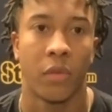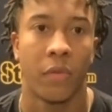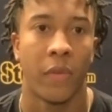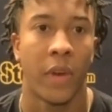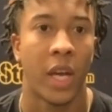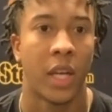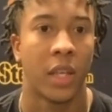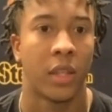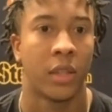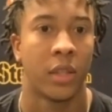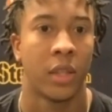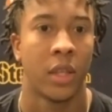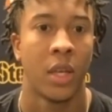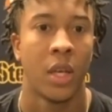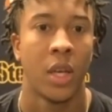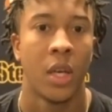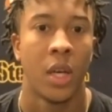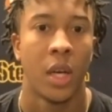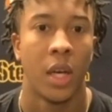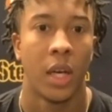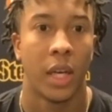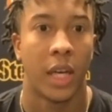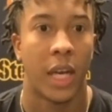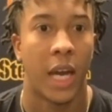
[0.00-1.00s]
as
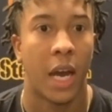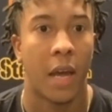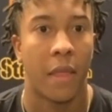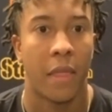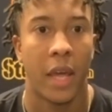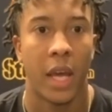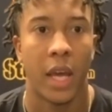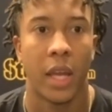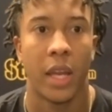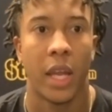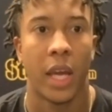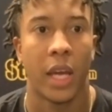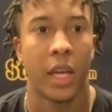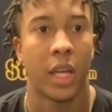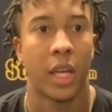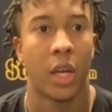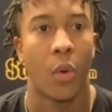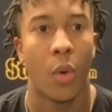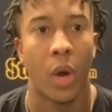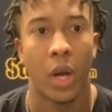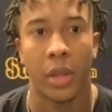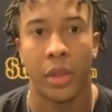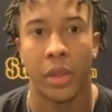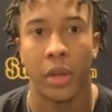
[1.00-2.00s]
a guy that that can go
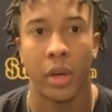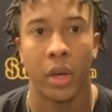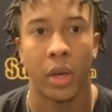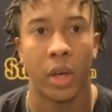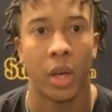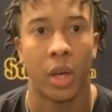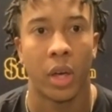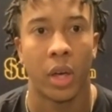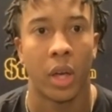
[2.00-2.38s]
out there and,